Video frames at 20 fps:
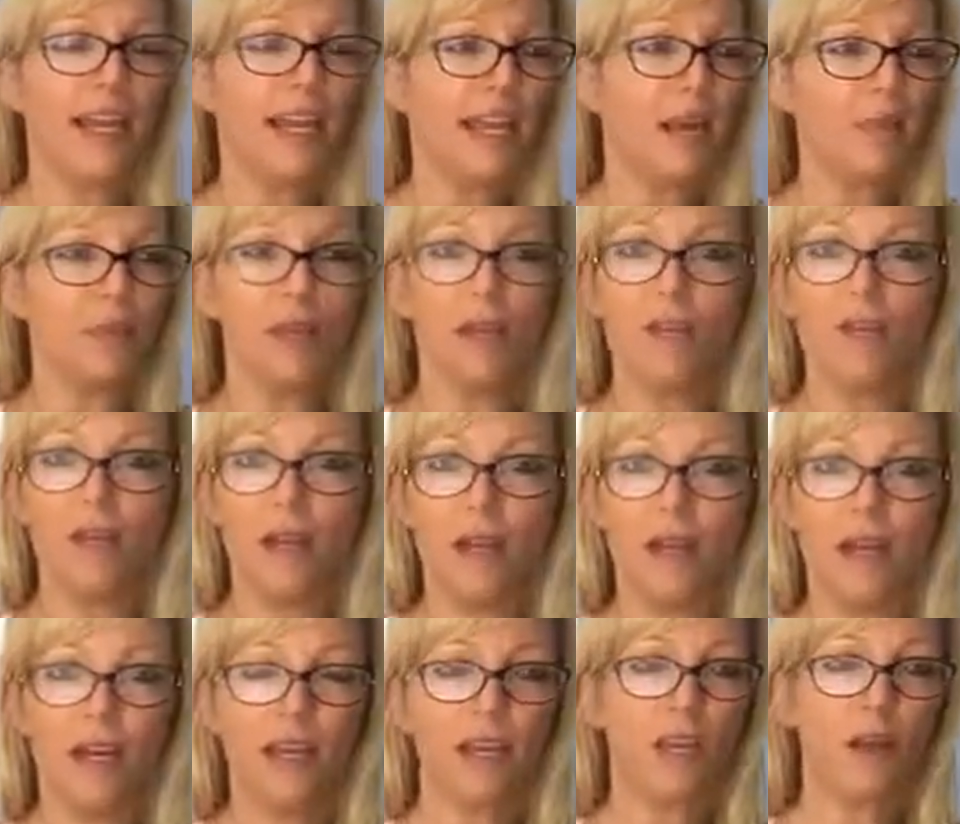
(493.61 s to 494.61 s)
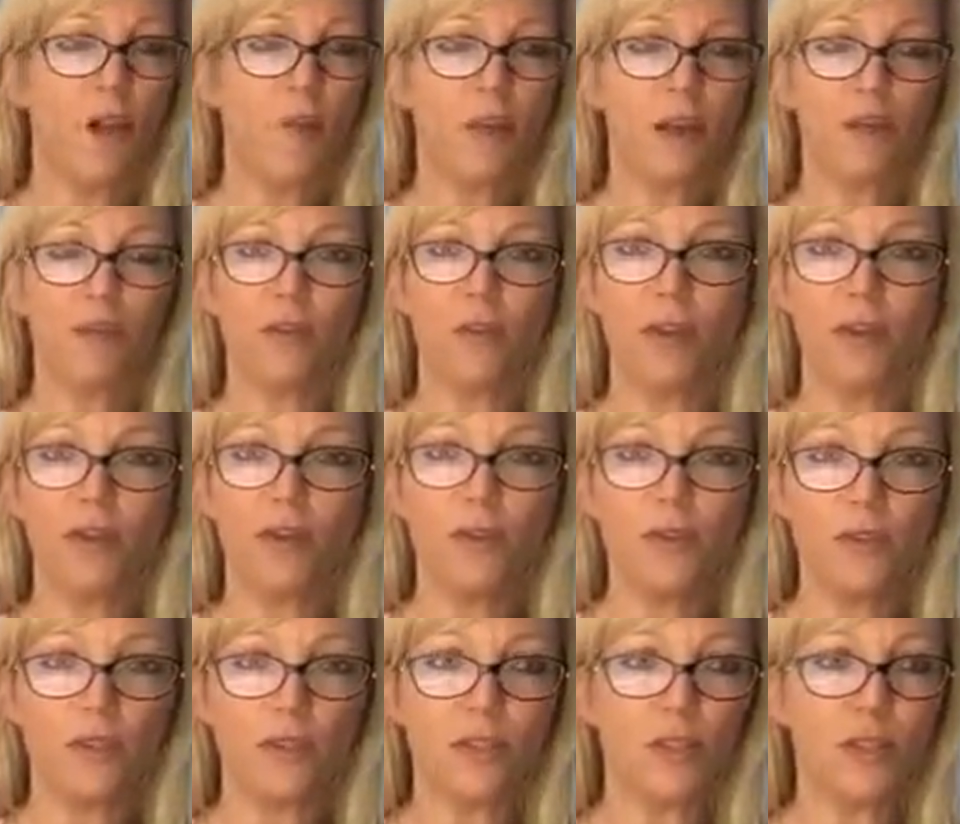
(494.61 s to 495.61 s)
I can't believe my friend
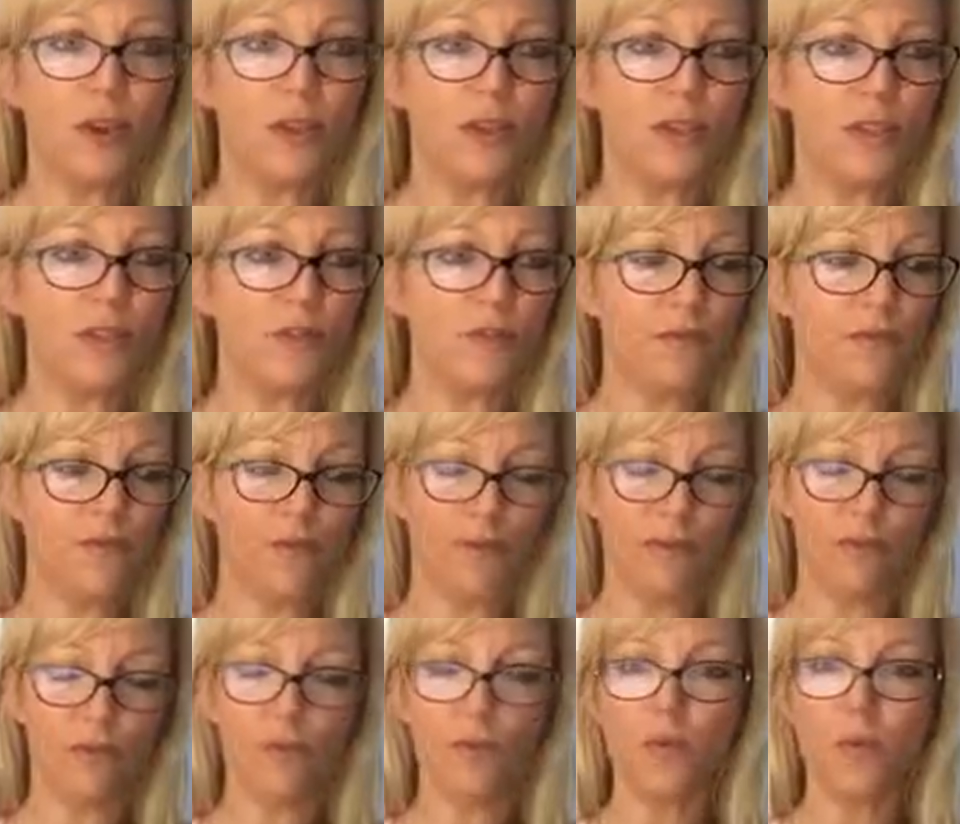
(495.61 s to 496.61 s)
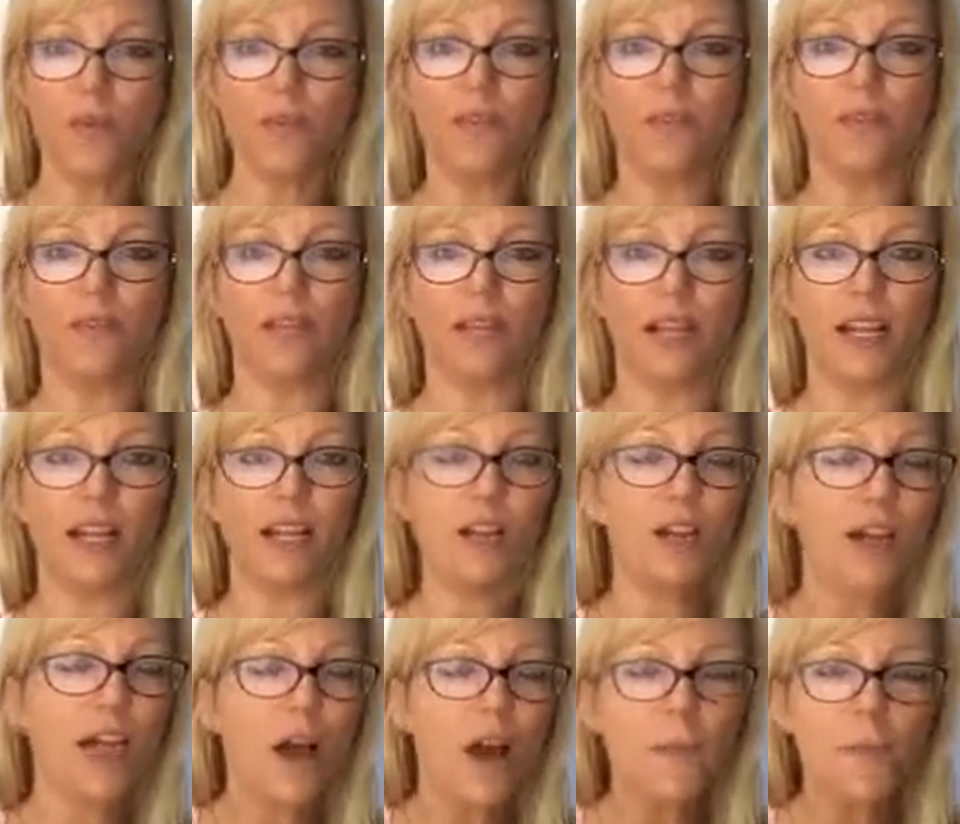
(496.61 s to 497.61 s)
so-and-so just did 3 weeks of it, and
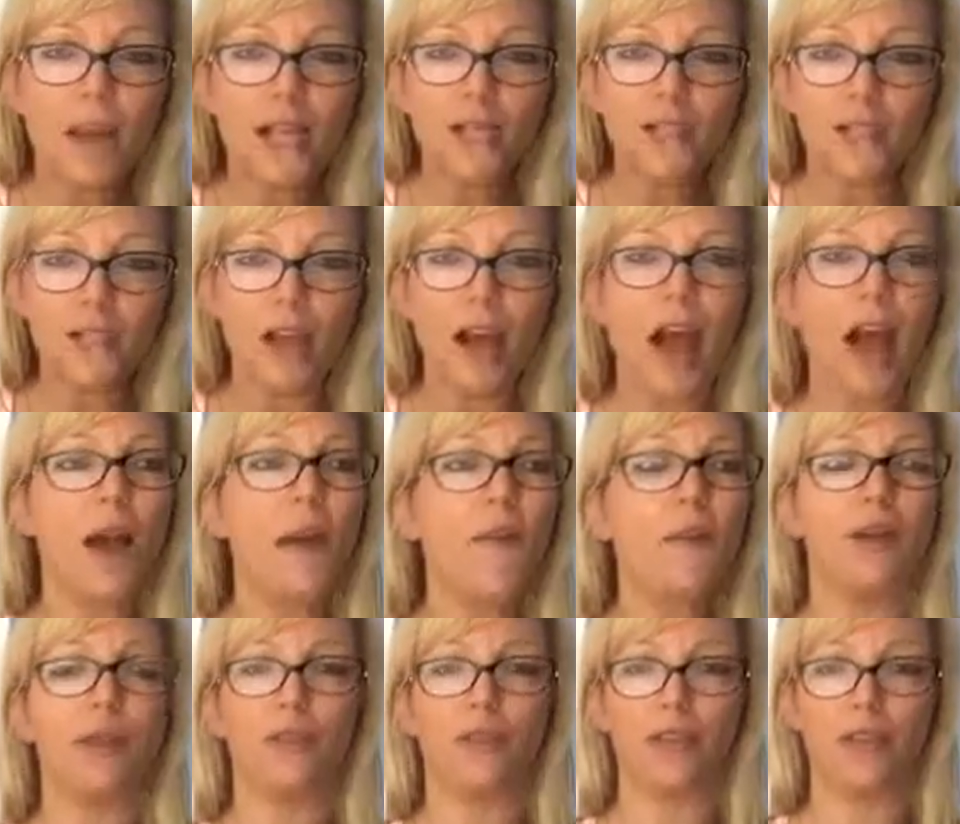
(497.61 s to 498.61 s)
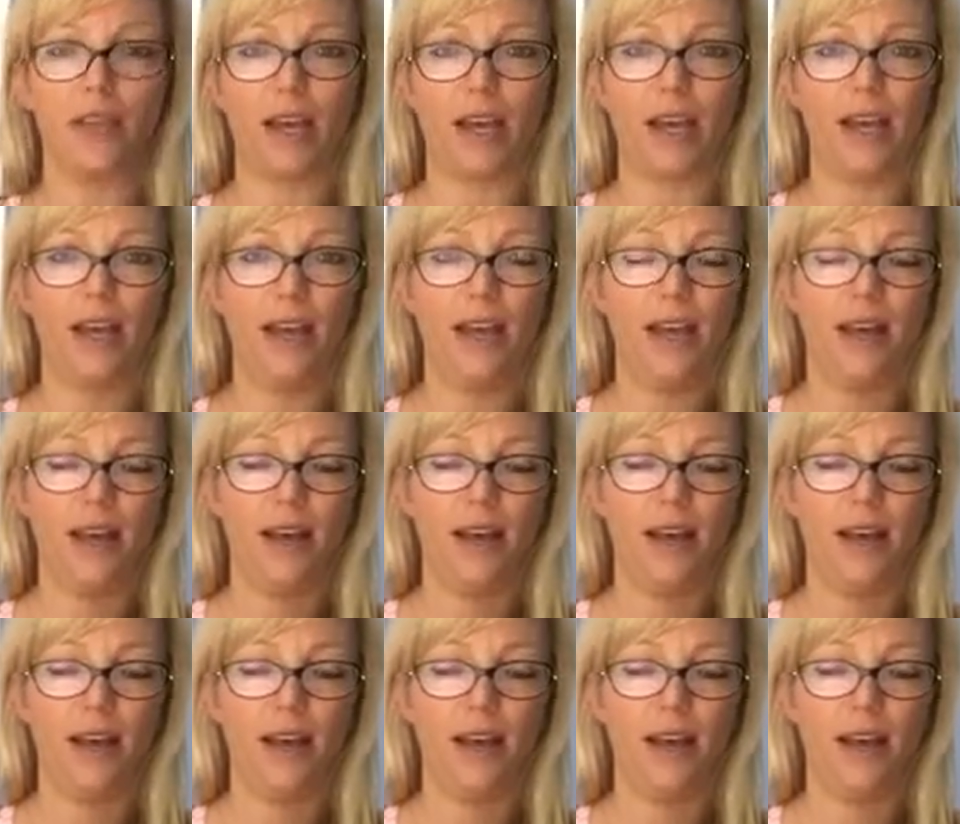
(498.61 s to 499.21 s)
look at how amazing. I want to do that.